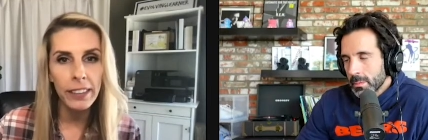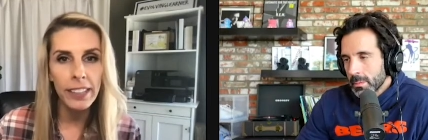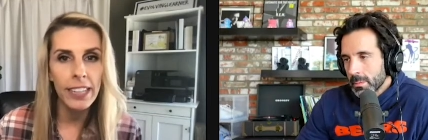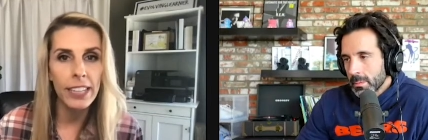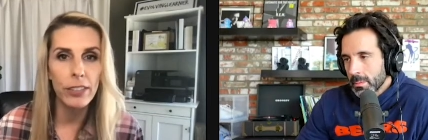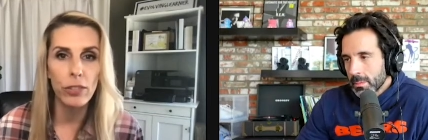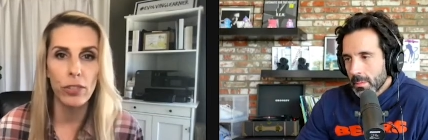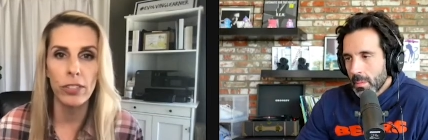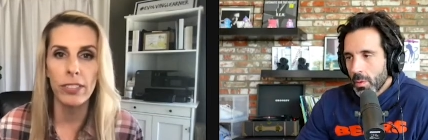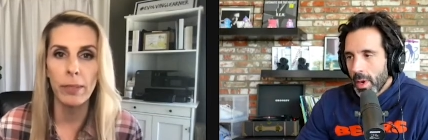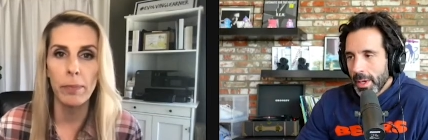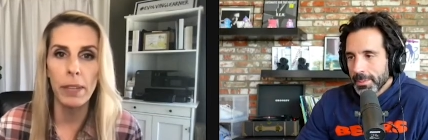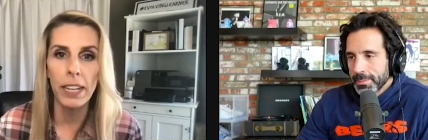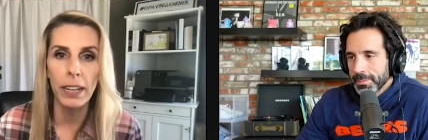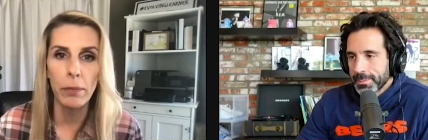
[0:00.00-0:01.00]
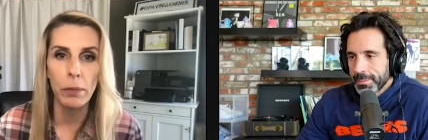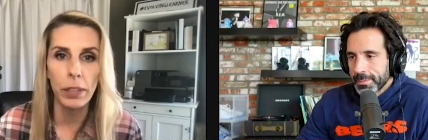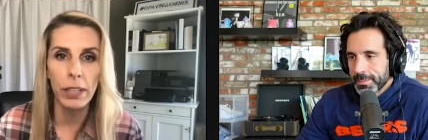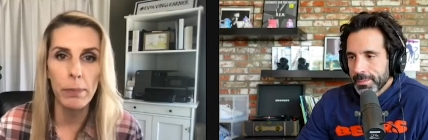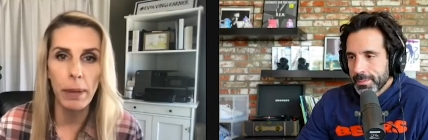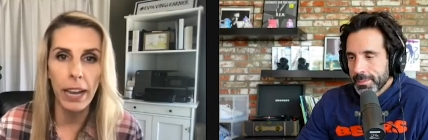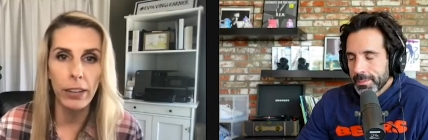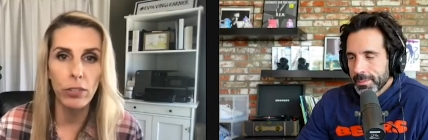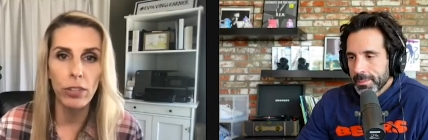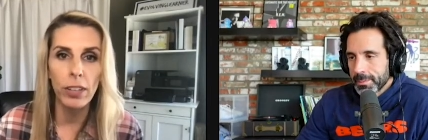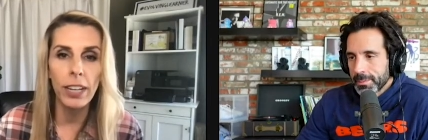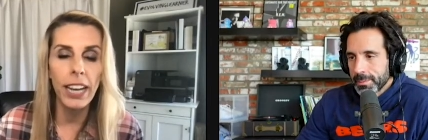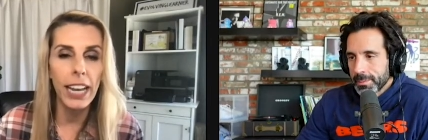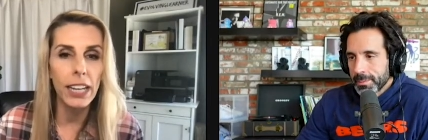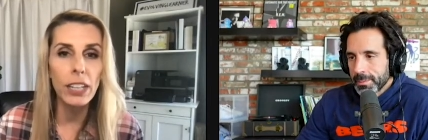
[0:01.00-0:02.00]
Speaker 1: It's just right. something I'm really
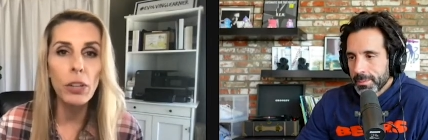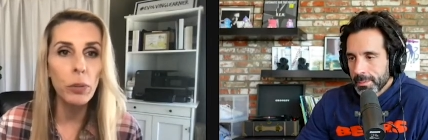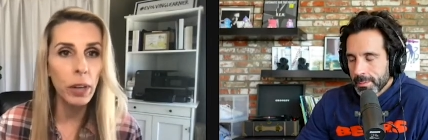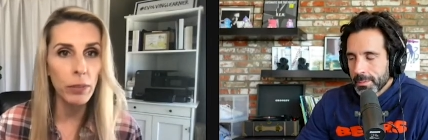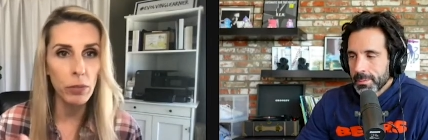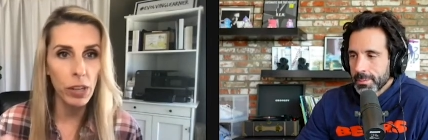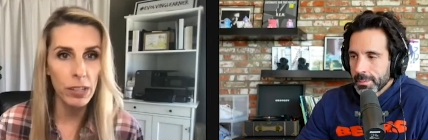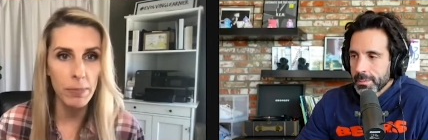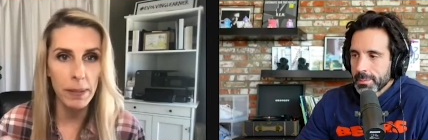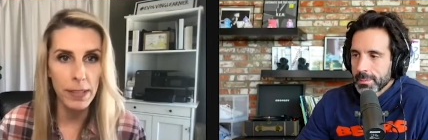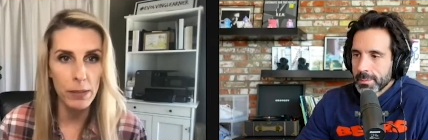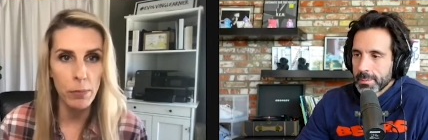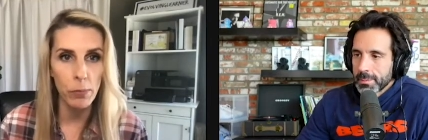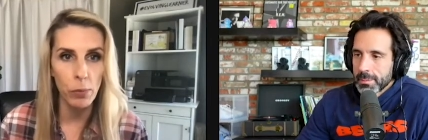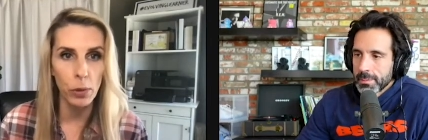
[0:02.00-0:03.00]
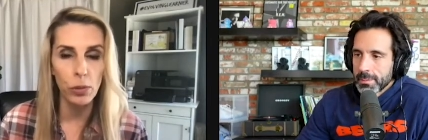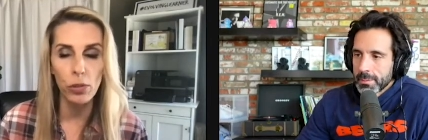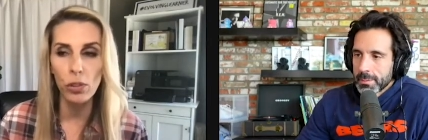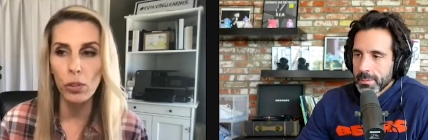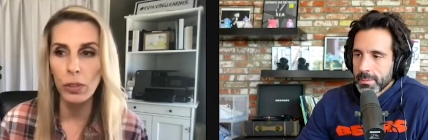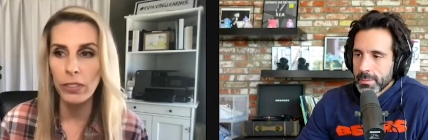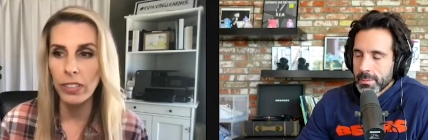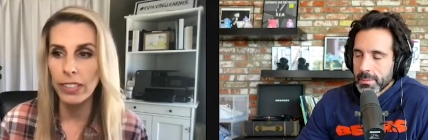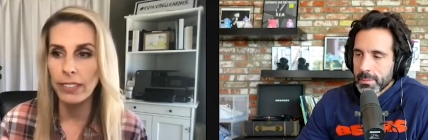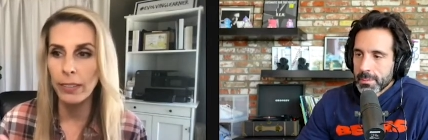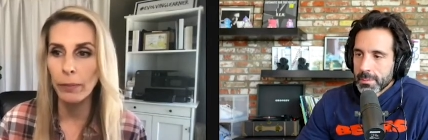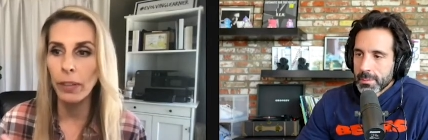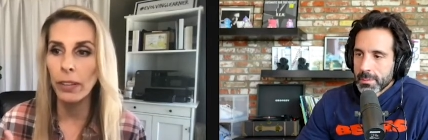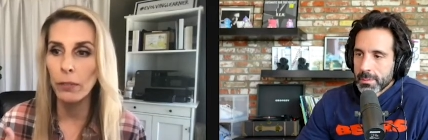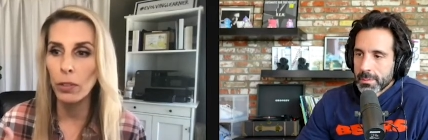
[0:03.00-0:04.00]
passionate. And you and I've talked about this before too. It's like
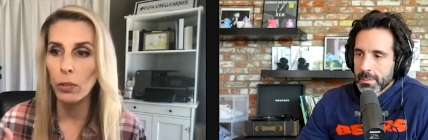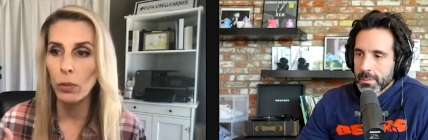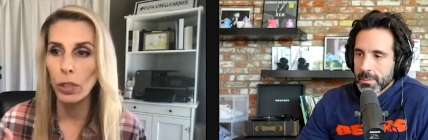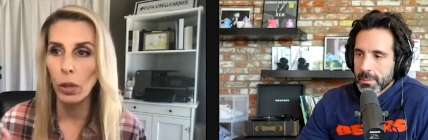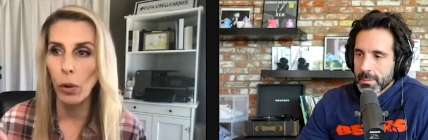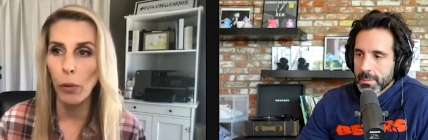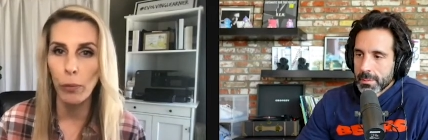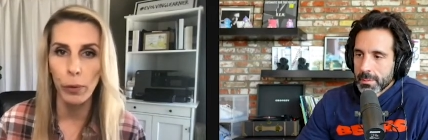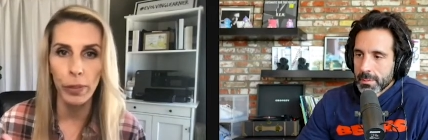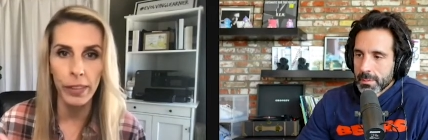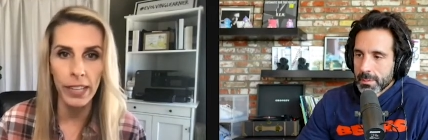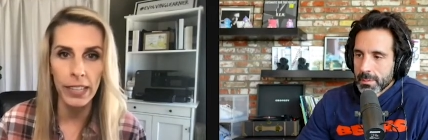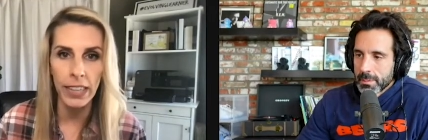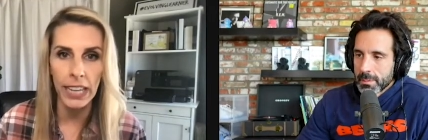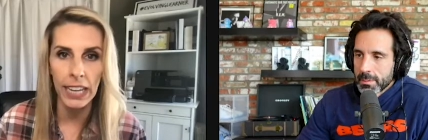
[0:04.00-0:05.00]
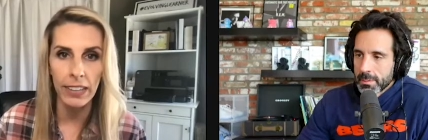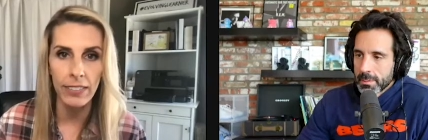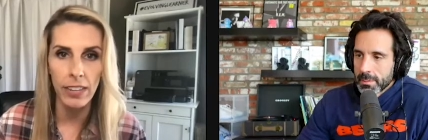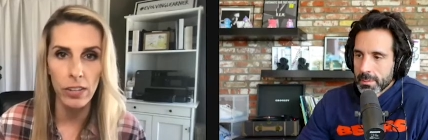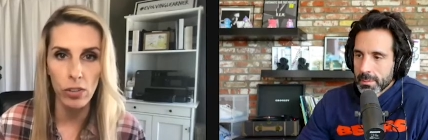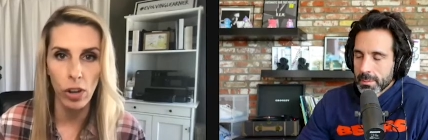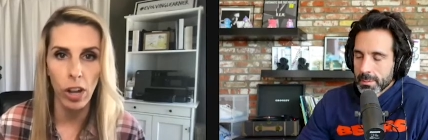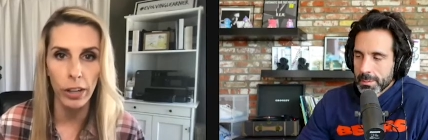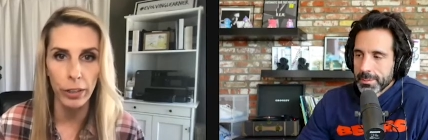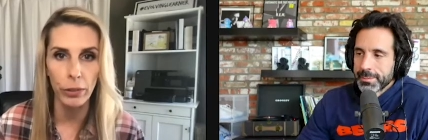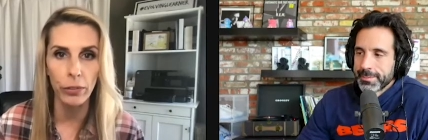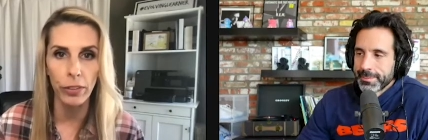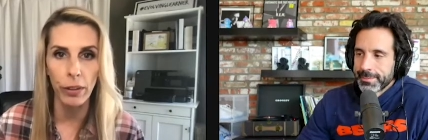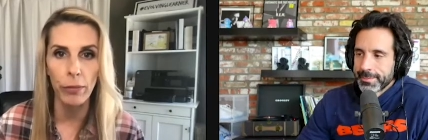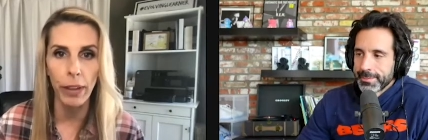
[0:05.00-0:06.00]
sometimes you can overthink things and talk
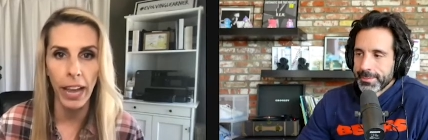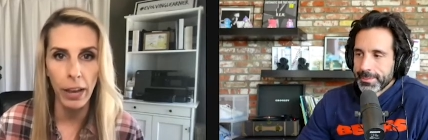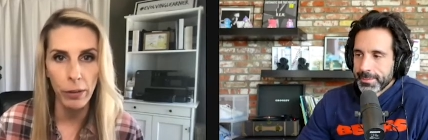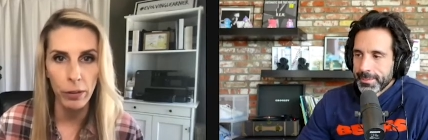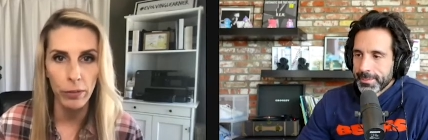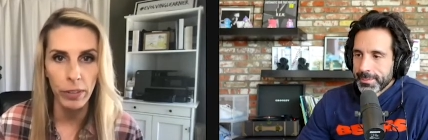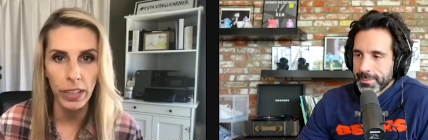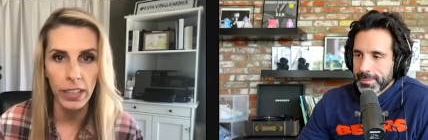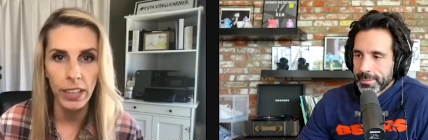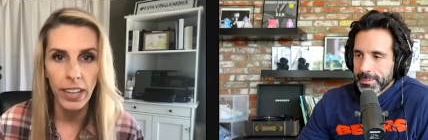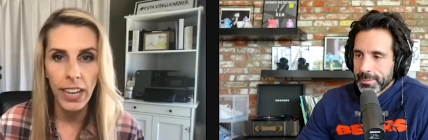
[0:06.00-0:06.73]
yourself out of it.